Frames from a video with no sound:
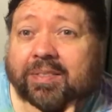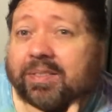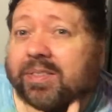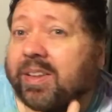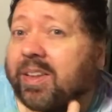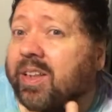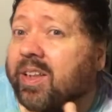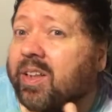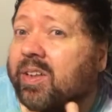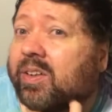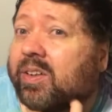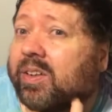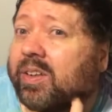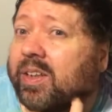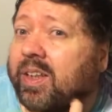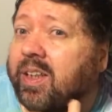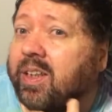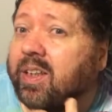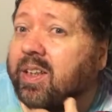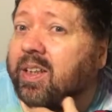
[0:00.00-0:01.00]
you know,
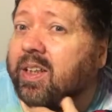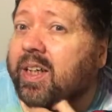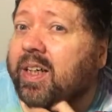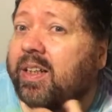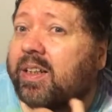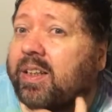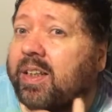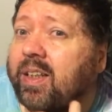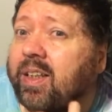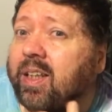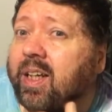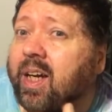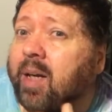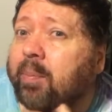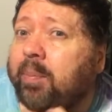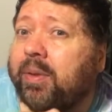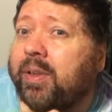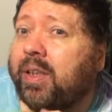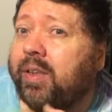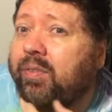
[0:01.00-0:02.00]
I, I, think I
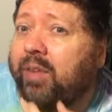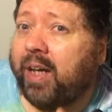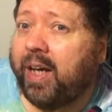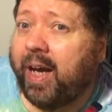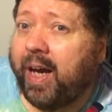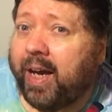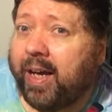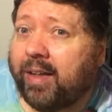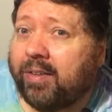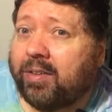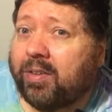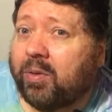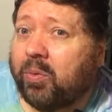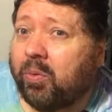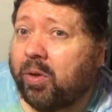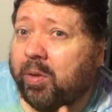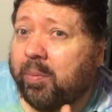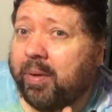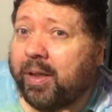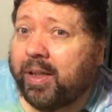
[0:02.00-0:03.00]
believe I asked
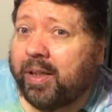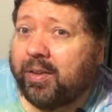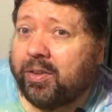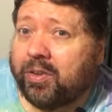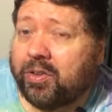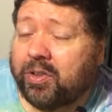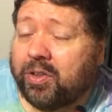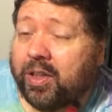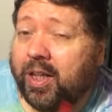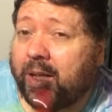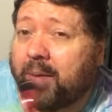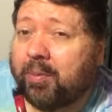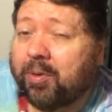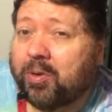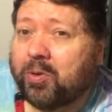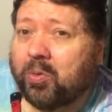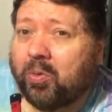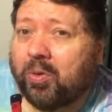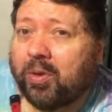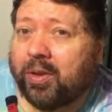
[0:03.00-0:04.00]
one of my English
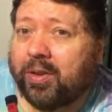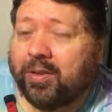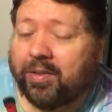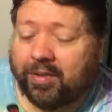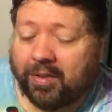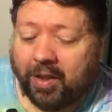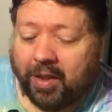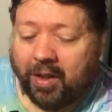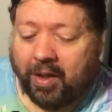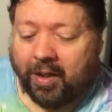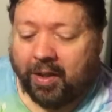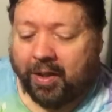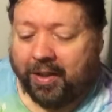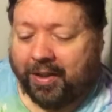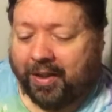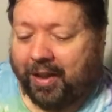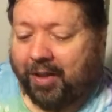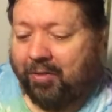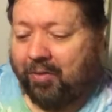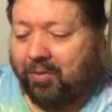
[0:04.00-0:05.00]
neighbors once. I
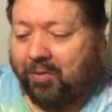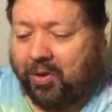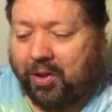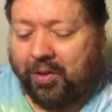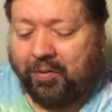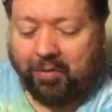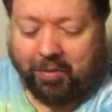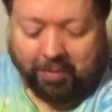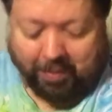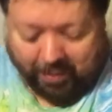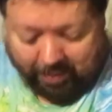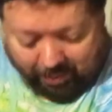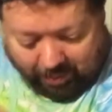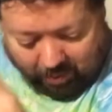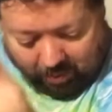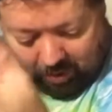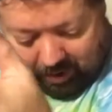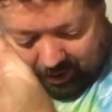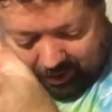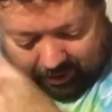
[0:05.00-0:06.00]
can't really remember
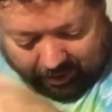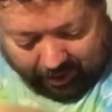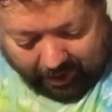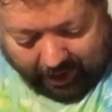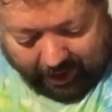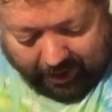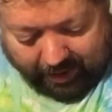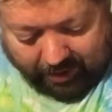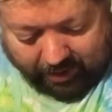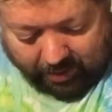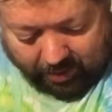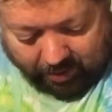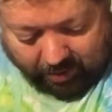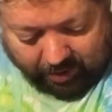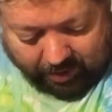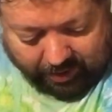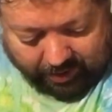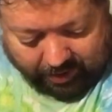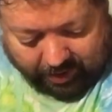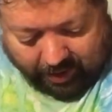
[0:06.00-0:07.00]
what her answer
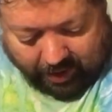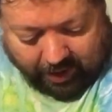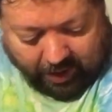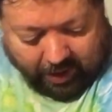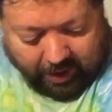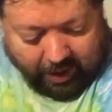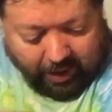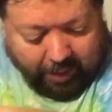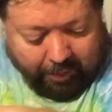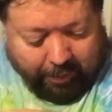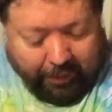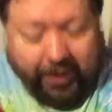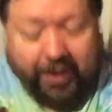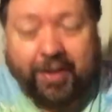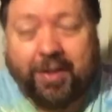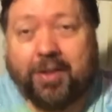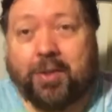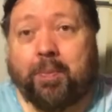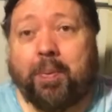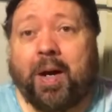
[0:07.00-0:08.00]
was, but it
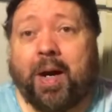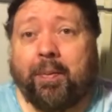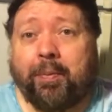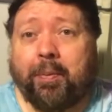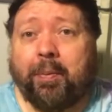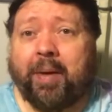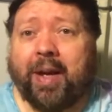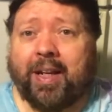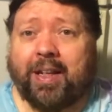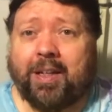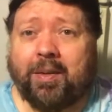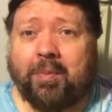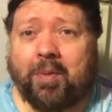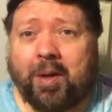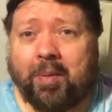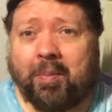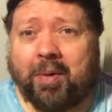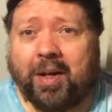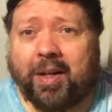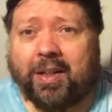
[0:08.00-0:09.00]
has popped back in my
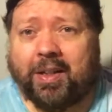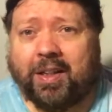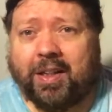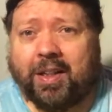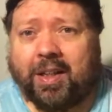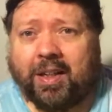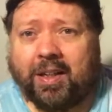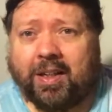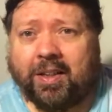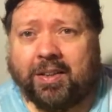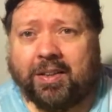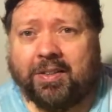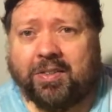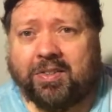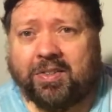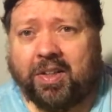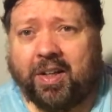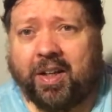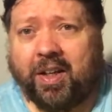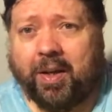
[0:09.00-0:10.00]
mind again at this
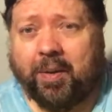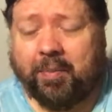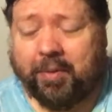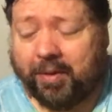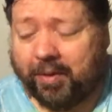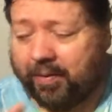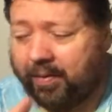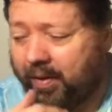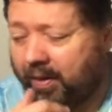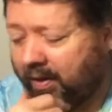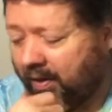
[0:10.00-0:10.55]
time, and